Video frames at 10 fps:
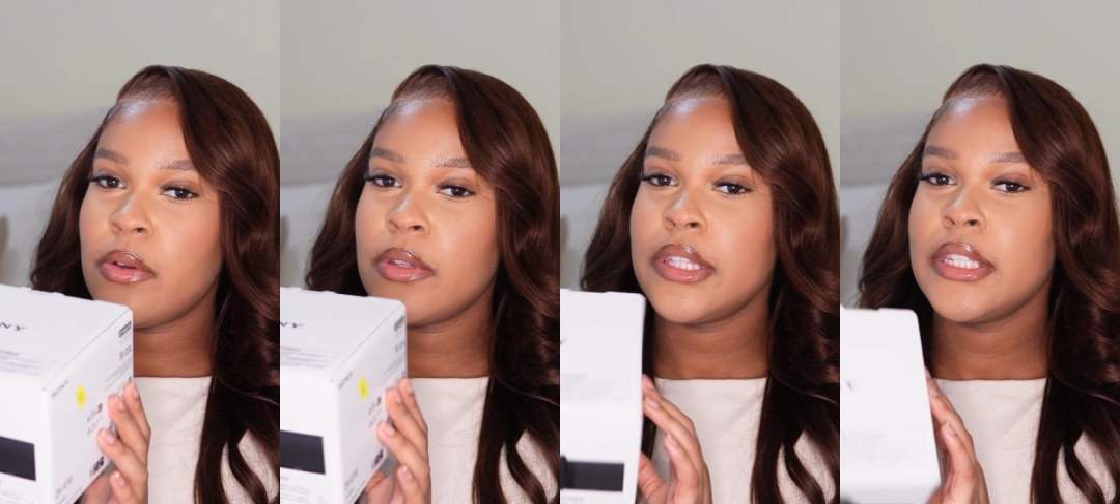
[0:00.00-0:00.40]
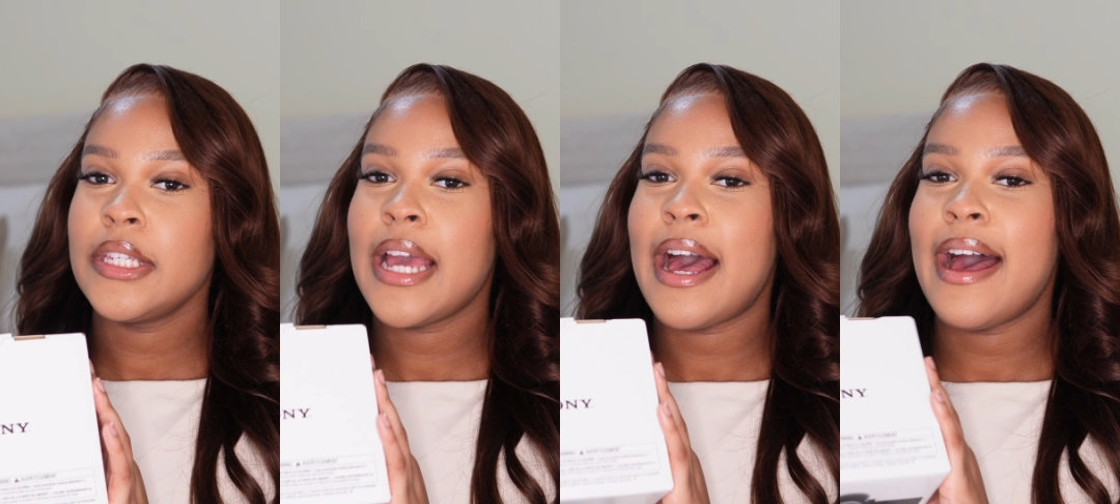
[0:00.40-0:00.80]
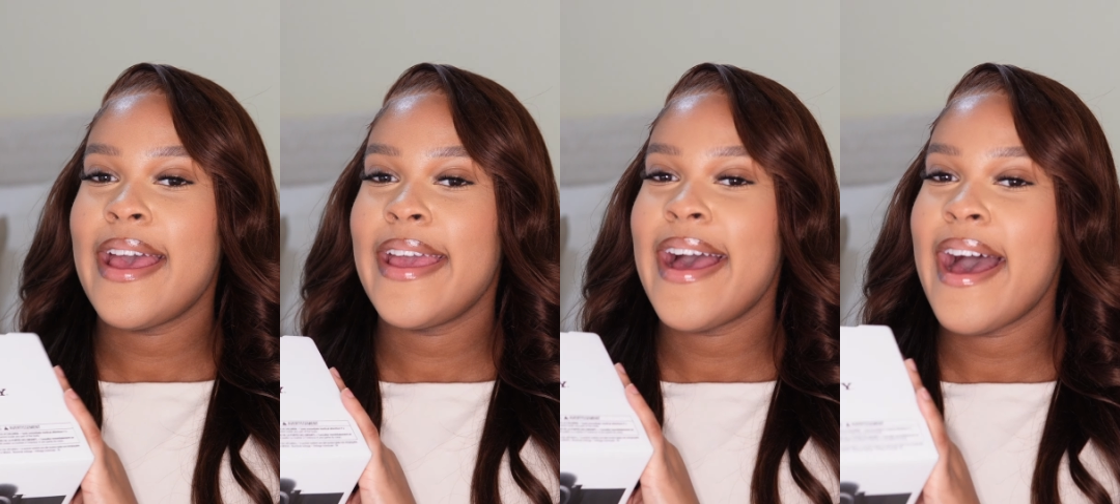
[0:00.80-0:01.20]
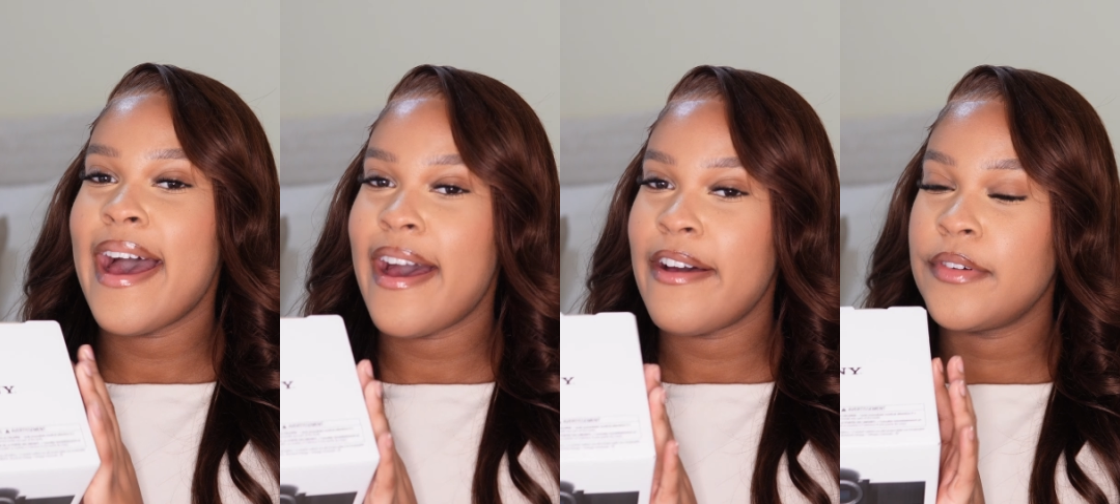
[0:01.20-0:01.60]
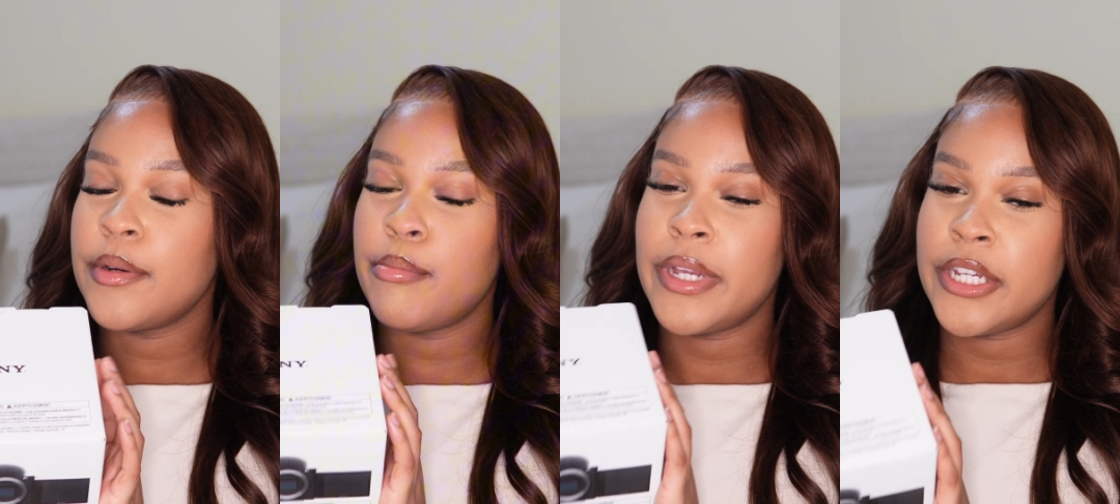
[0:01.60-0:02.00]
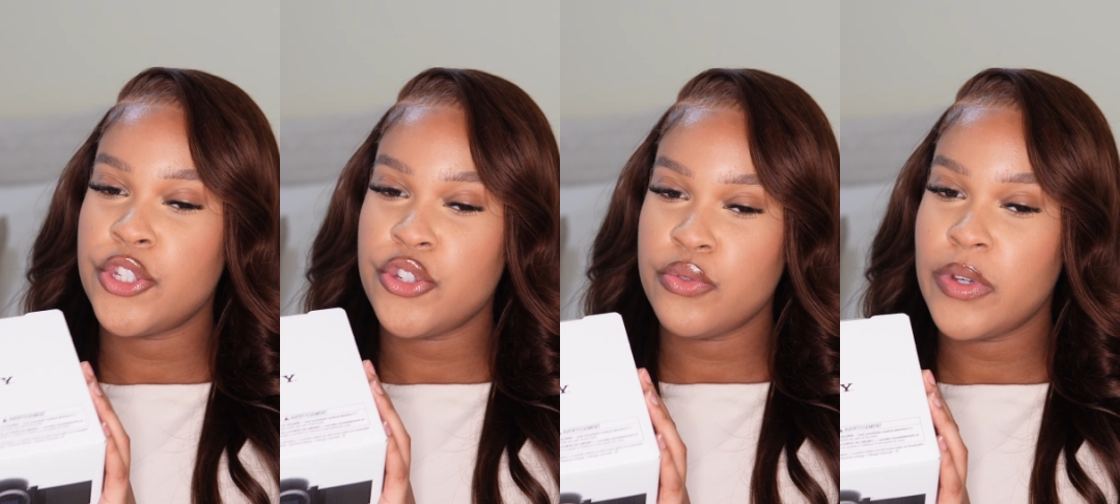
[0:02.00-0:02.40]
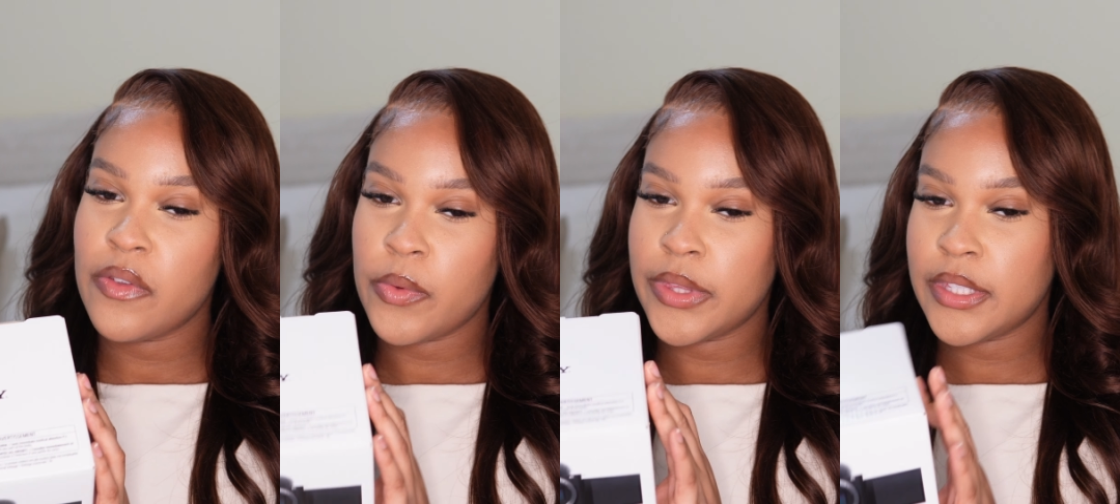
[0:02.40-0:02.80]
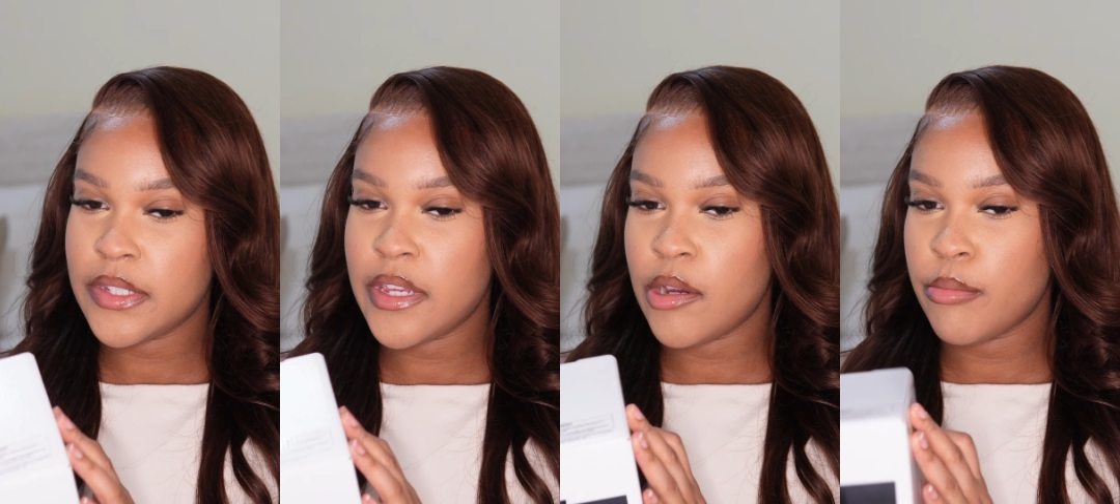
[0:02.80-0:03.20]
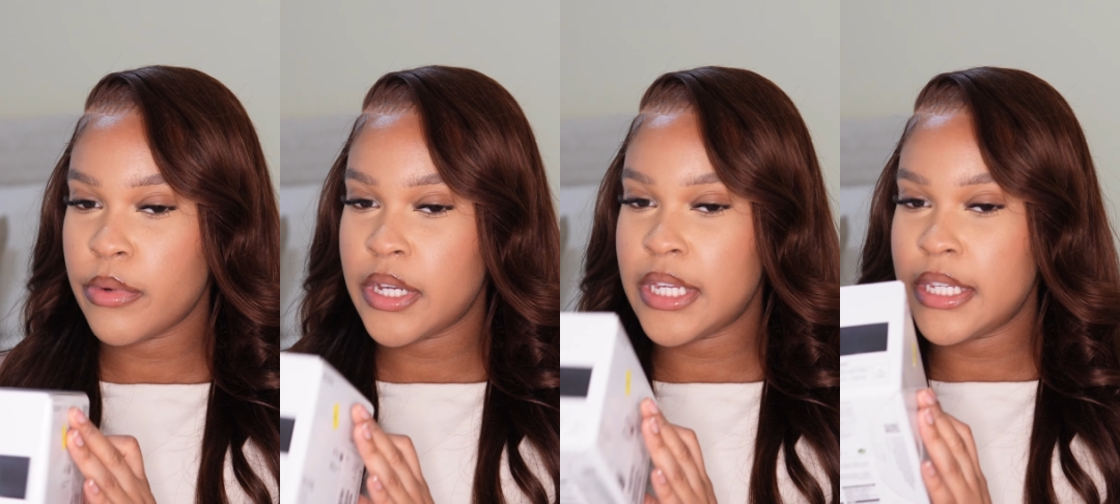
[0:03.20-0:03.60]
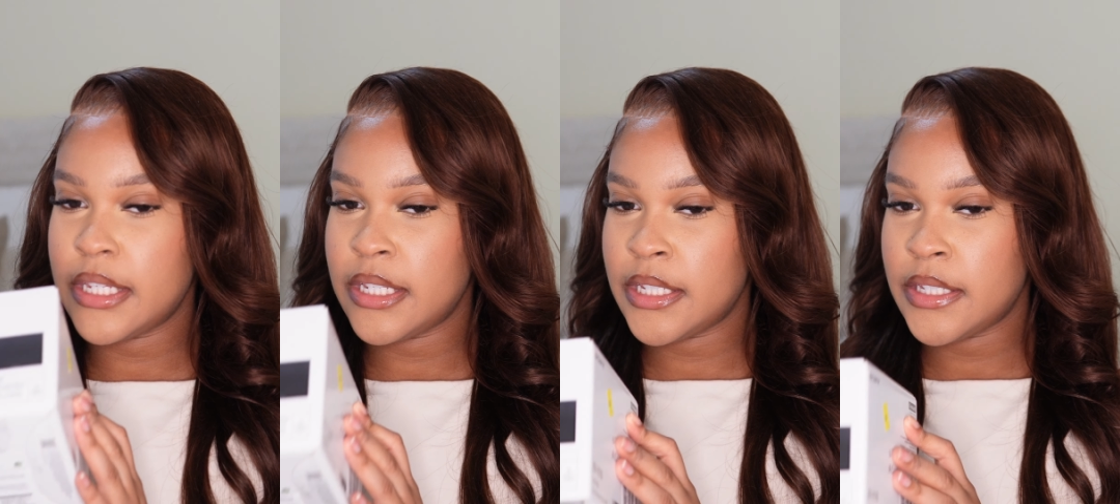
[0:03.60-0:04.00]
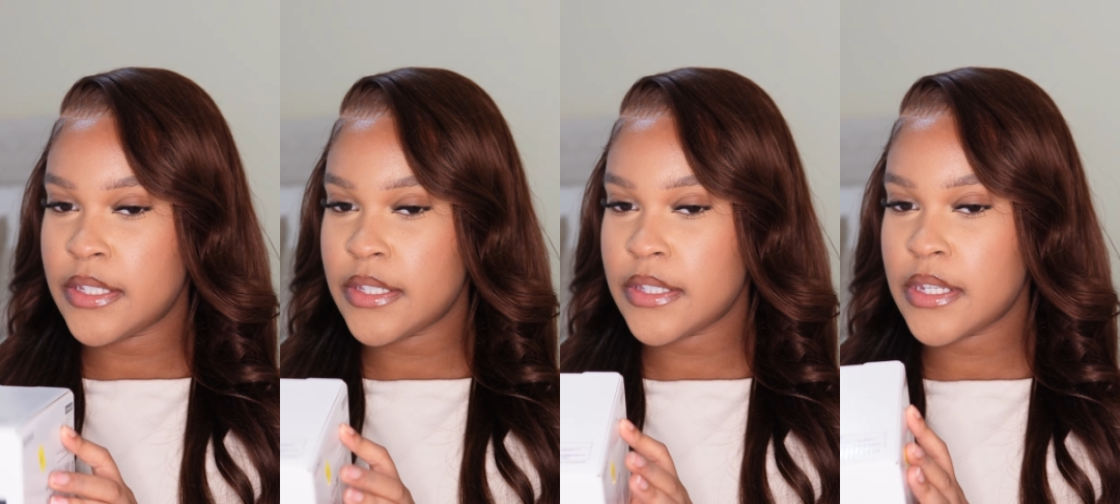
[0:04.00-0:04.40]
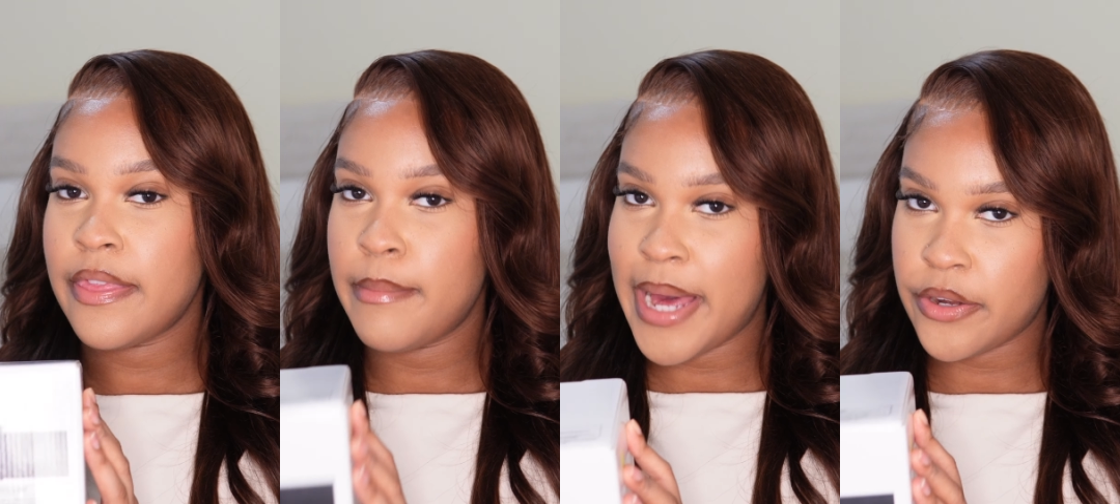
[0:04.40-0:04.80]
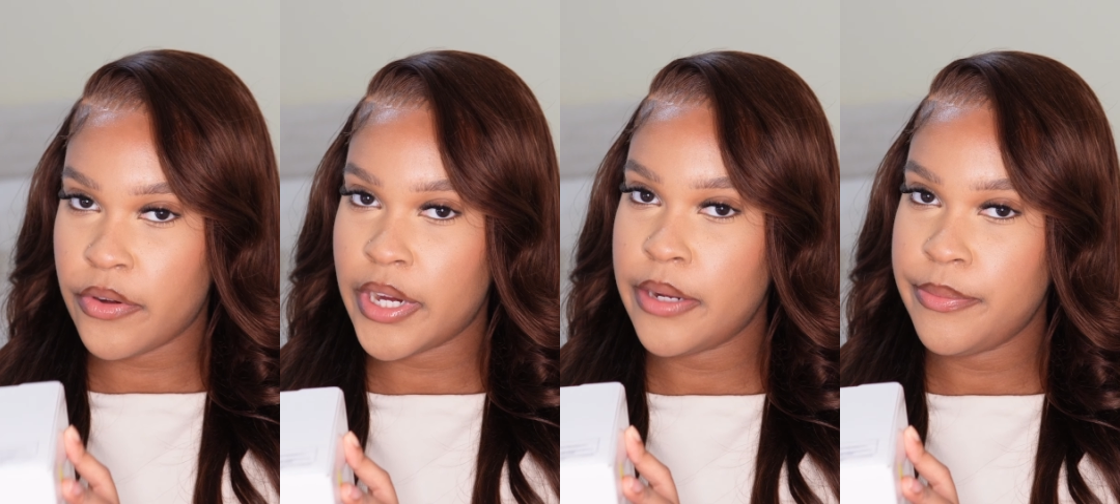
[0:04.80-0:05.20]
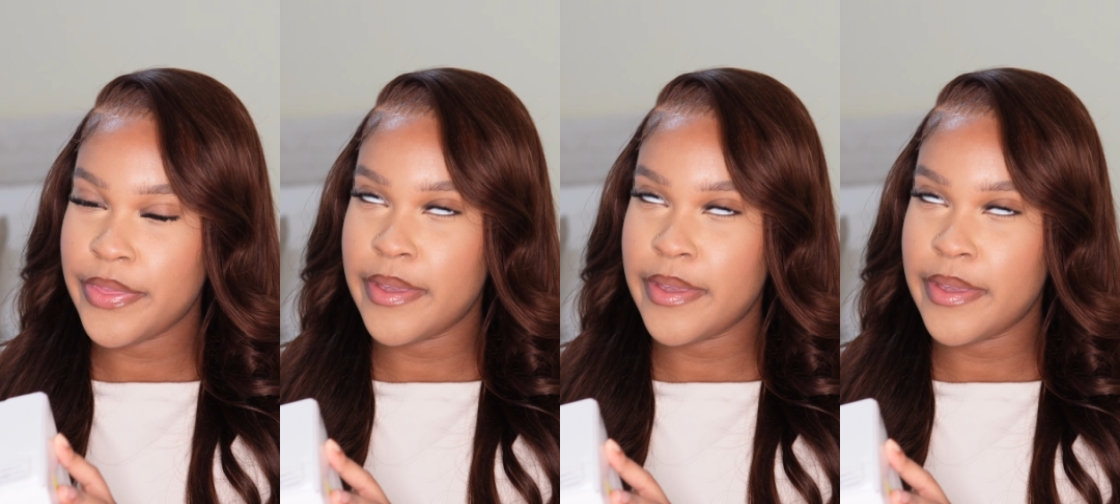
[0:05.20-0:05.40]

the only thing I have an issue with this camera is the battery.